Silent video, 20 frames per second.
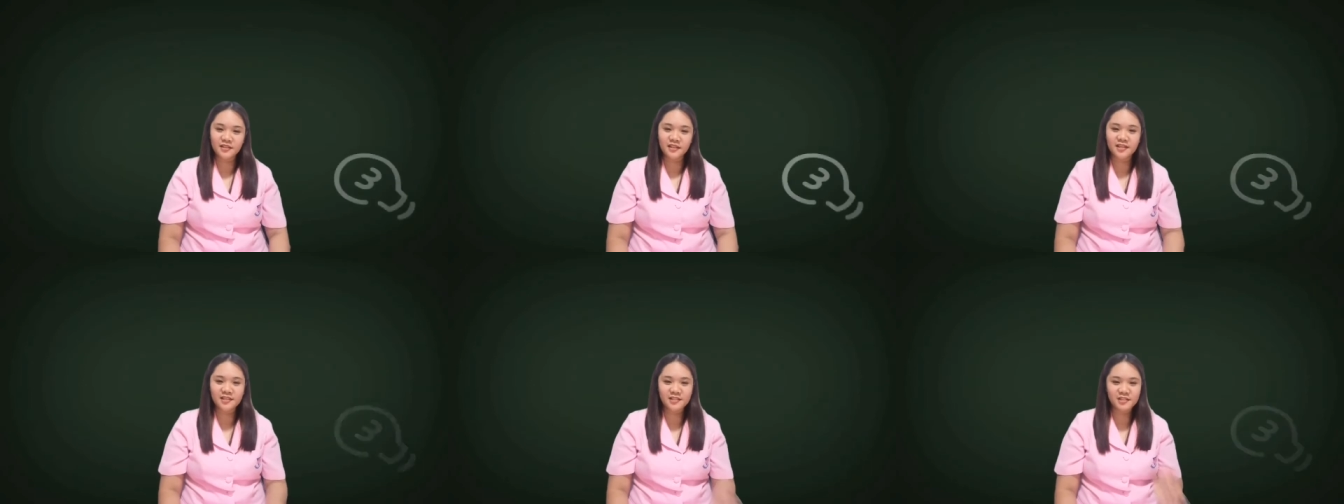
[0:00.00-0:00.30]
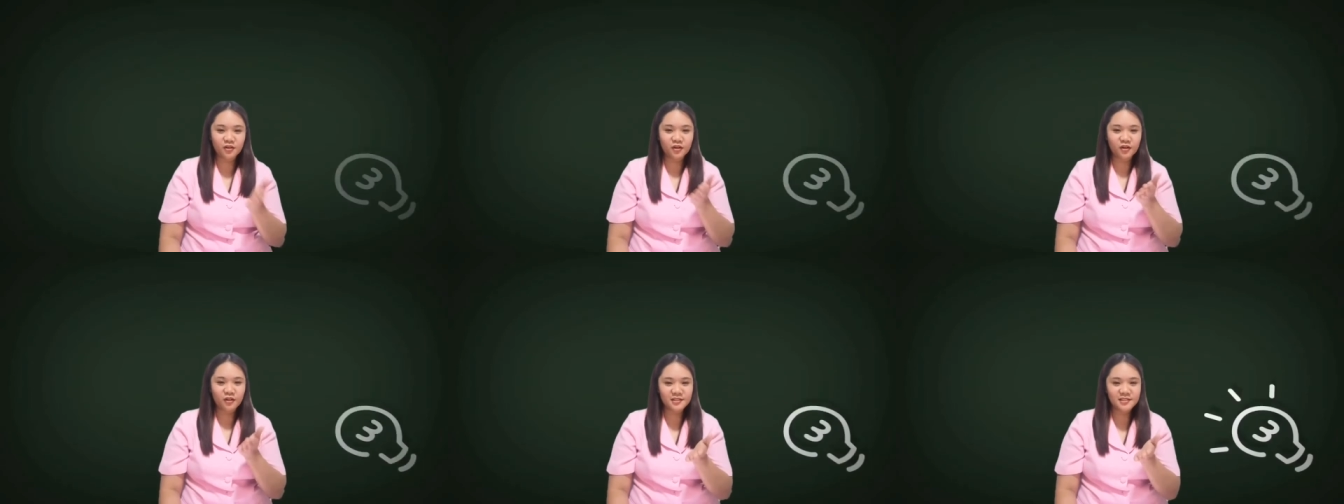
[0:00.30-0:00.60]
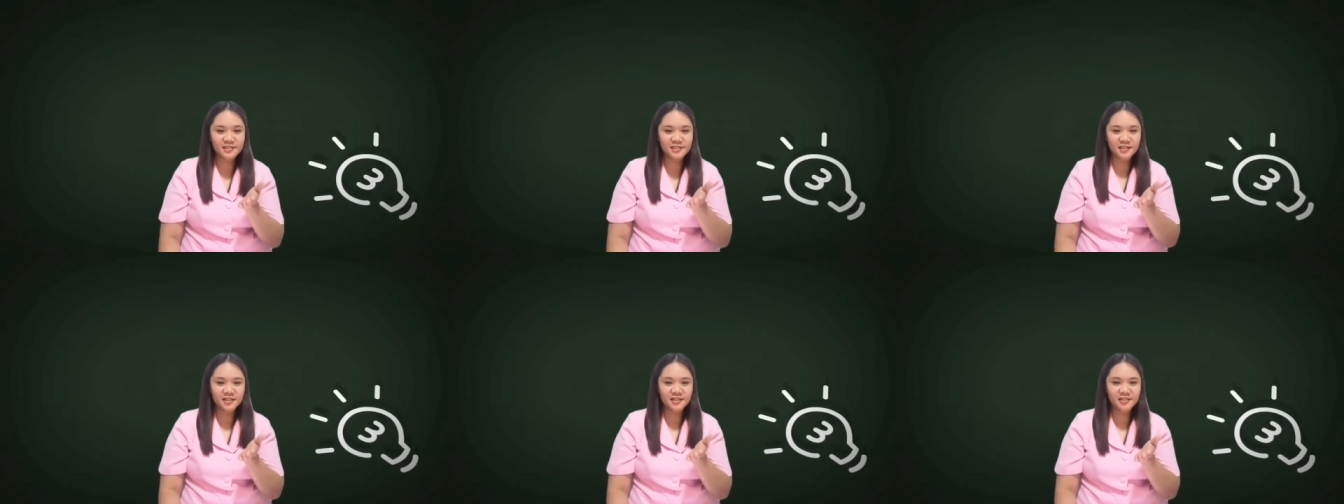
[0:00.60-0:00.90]
let us all
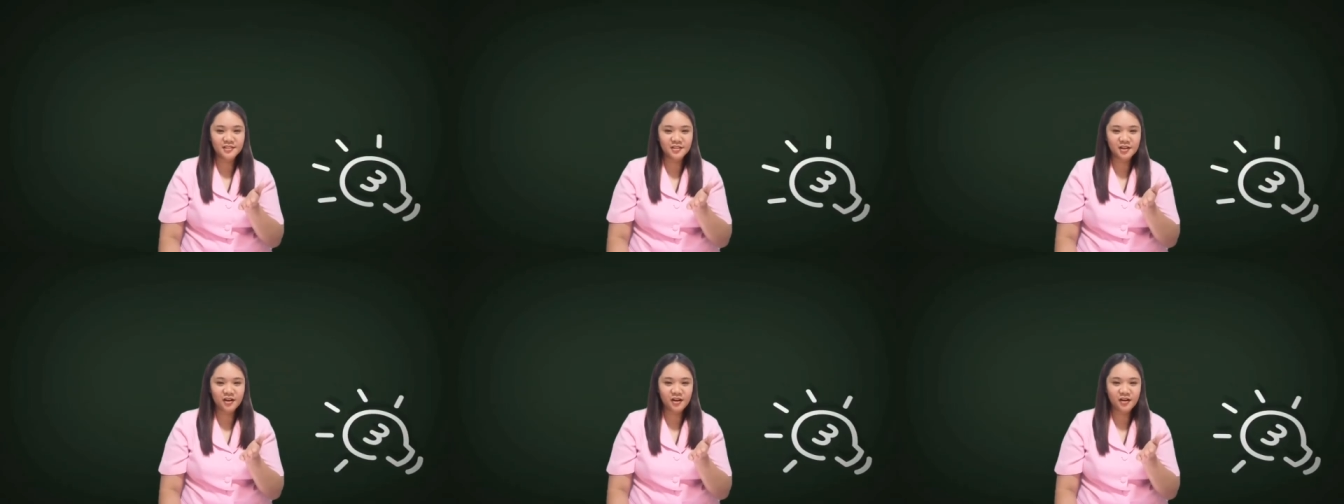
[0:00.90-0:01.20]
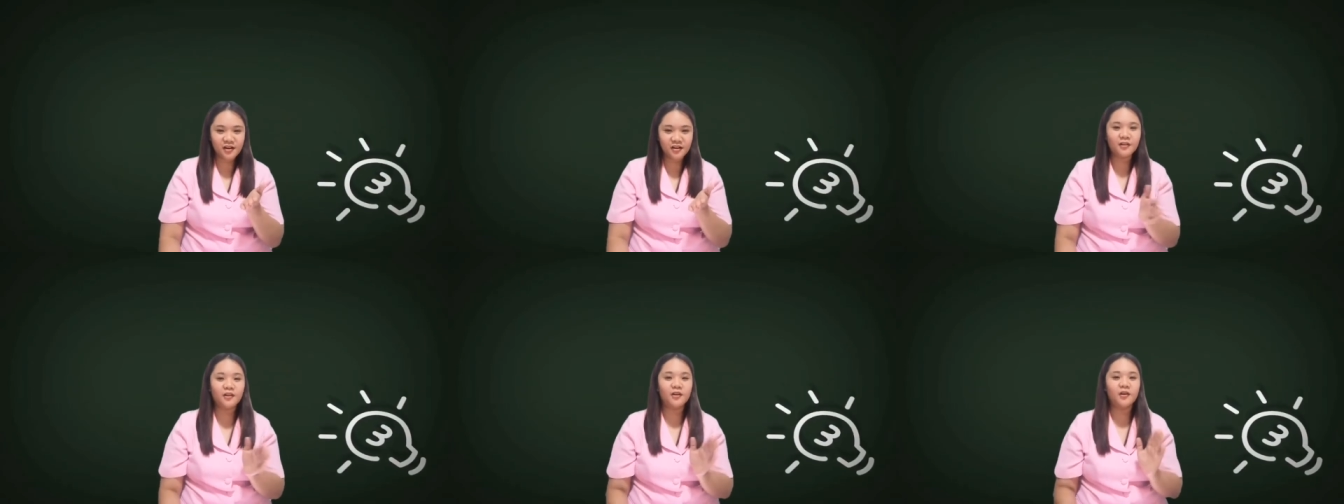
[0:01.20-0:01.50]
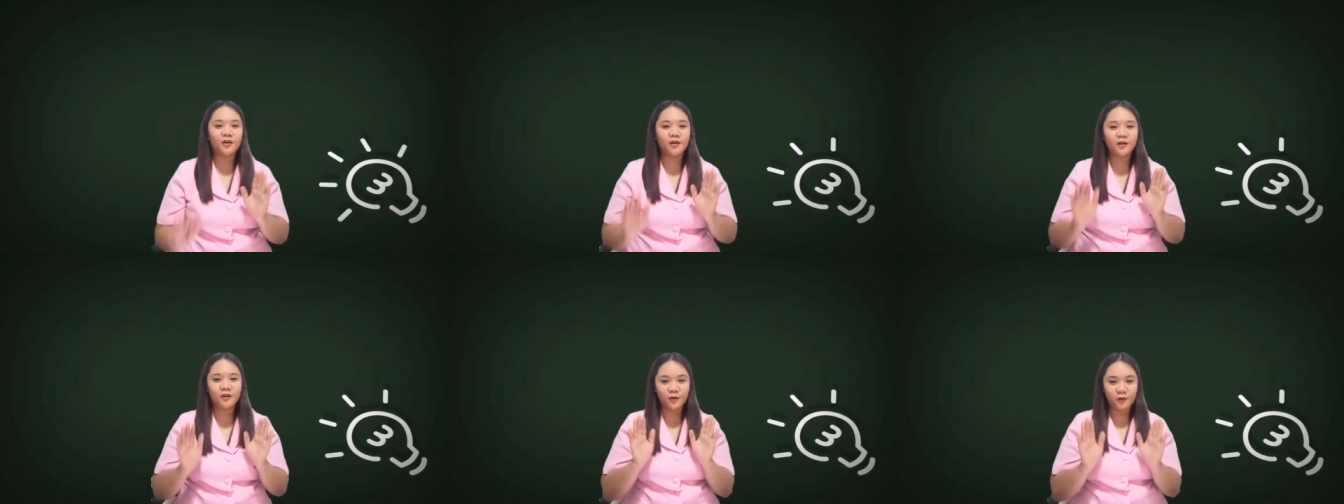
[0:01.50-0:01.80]
sing the song
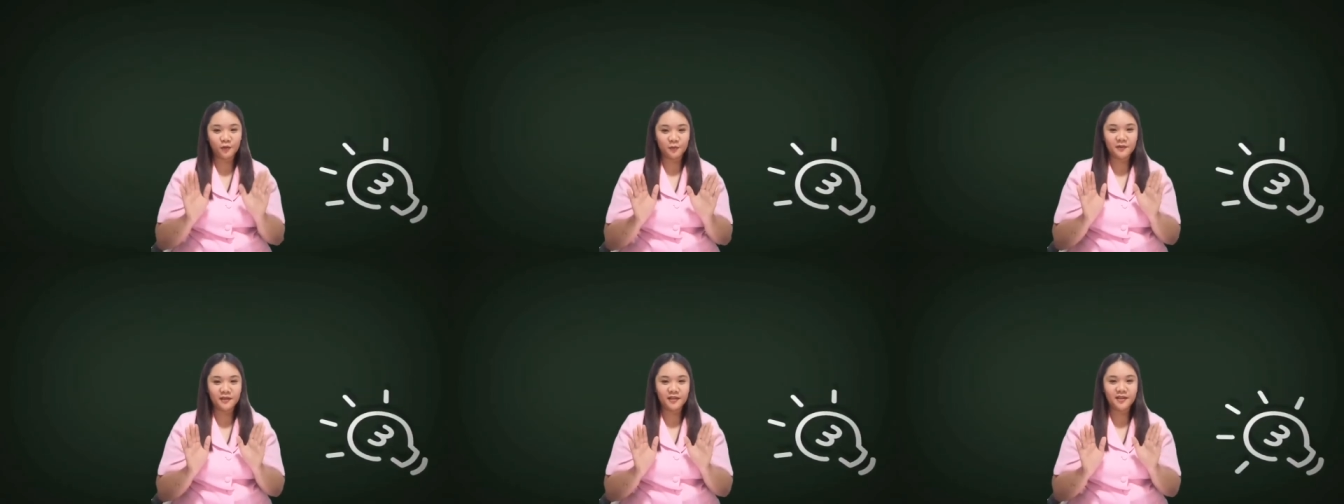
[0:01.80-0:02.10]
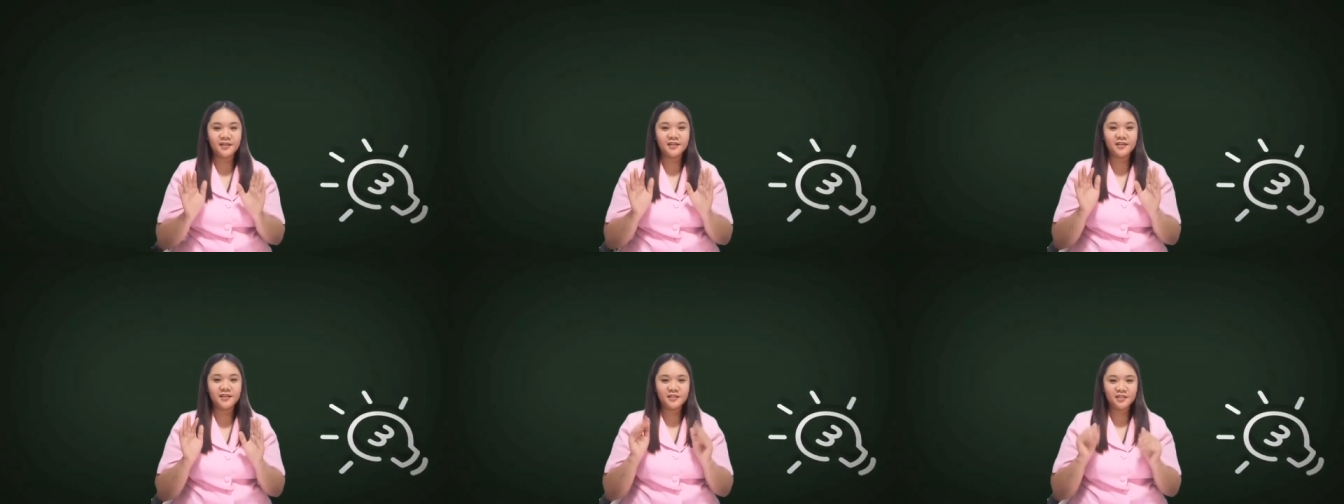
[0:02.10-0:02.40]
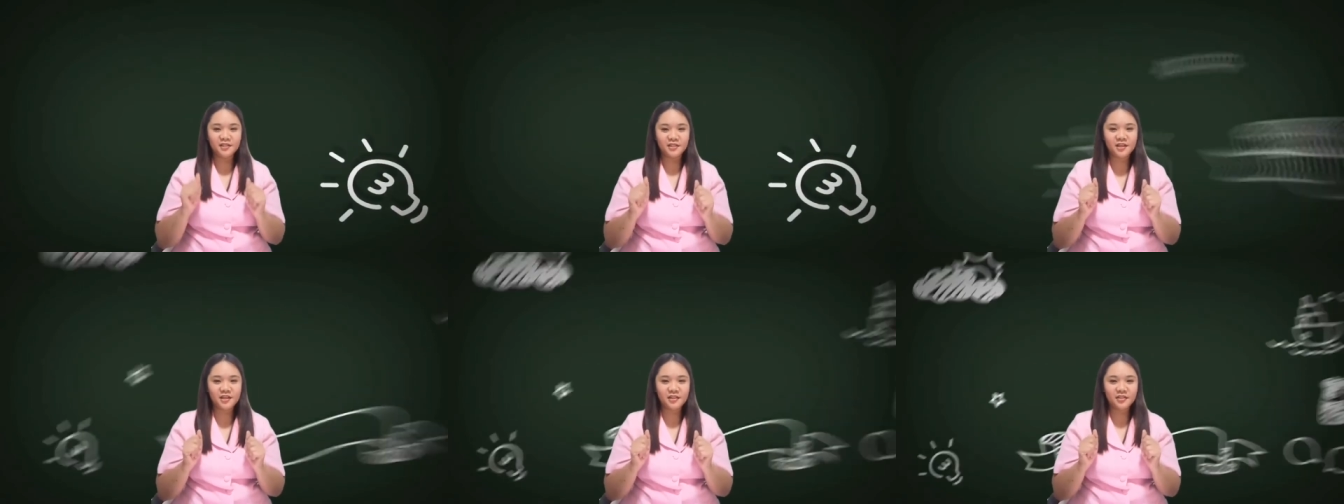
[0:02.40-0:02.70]
Open,
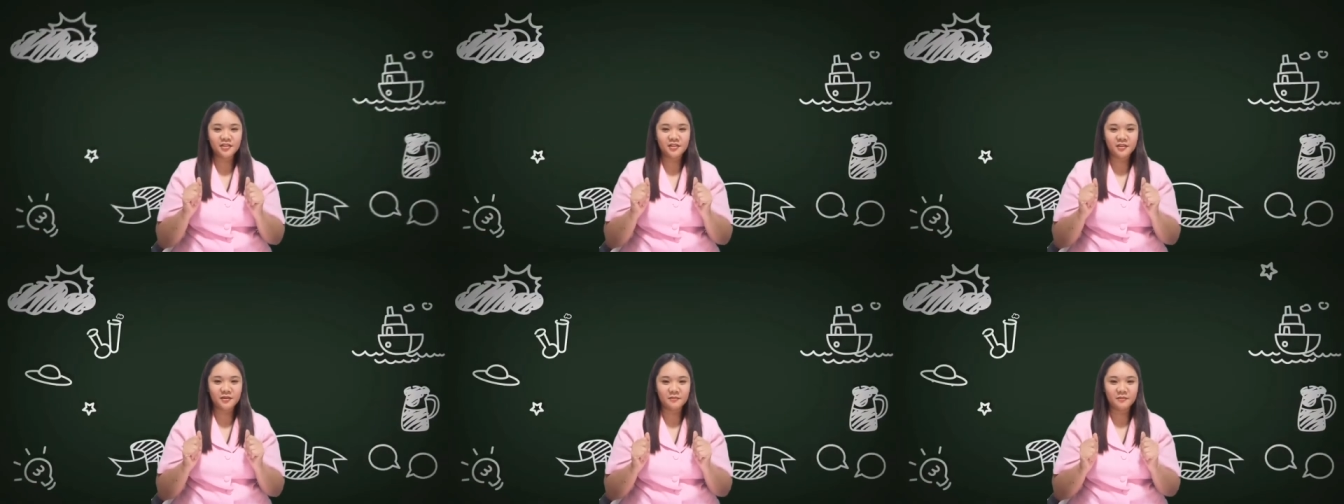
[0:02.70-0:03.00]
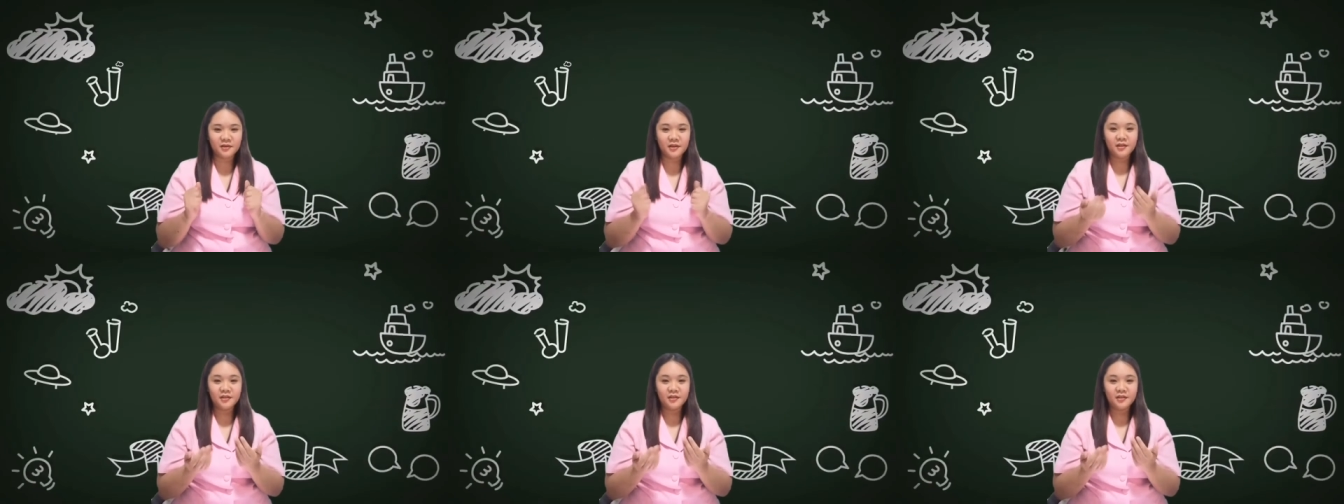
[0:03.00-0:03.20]
Shut Them.